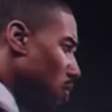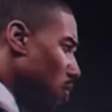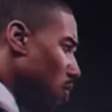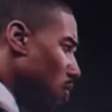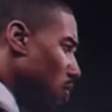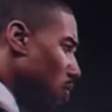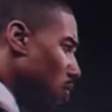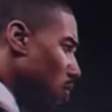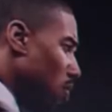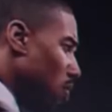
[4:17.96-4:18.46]

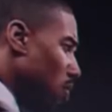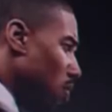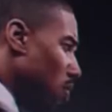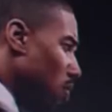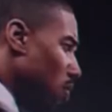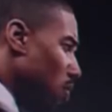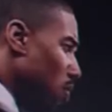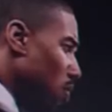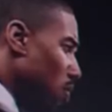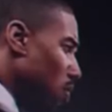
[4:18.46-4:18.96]

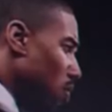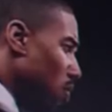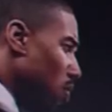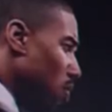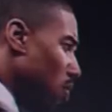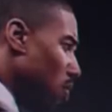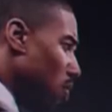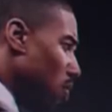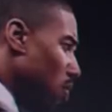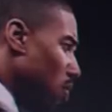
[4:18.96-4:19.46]

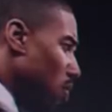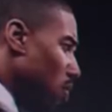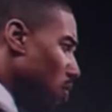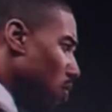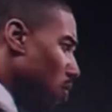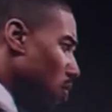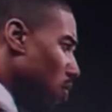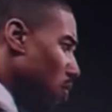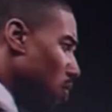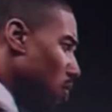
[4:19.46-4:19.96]

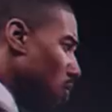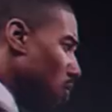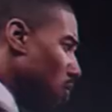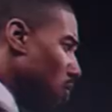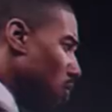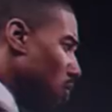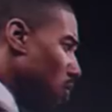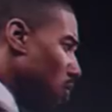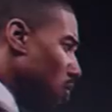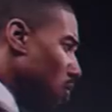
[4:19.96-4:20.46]

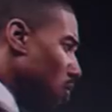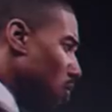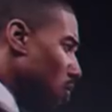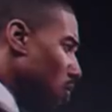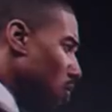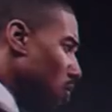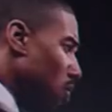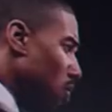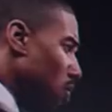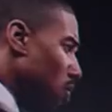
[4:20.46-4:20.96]

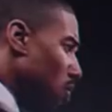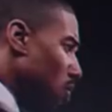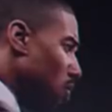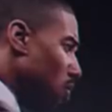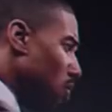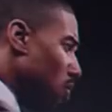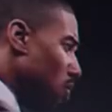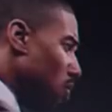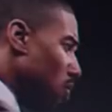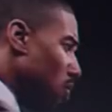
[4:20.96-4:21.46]

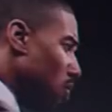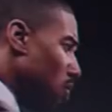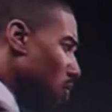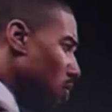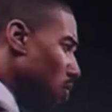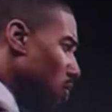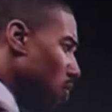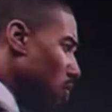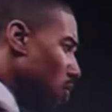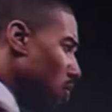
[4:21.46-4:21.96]

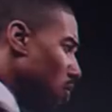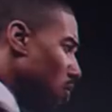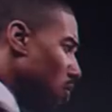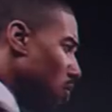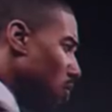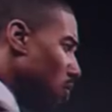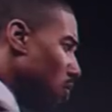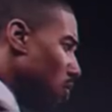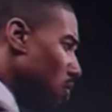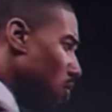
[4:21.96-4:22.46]

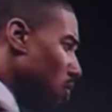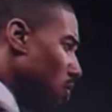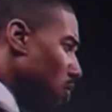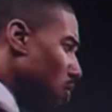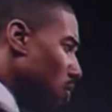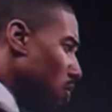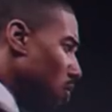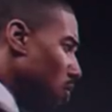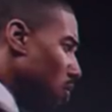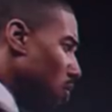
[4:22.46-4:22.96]

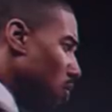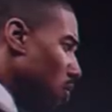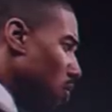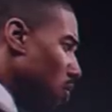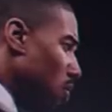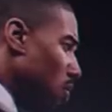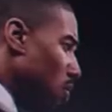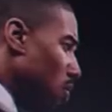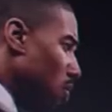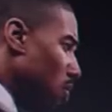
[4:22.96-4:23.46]

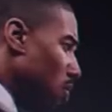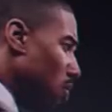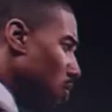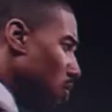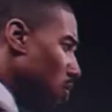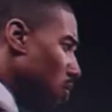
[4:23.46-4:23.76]
The person shown says nothing.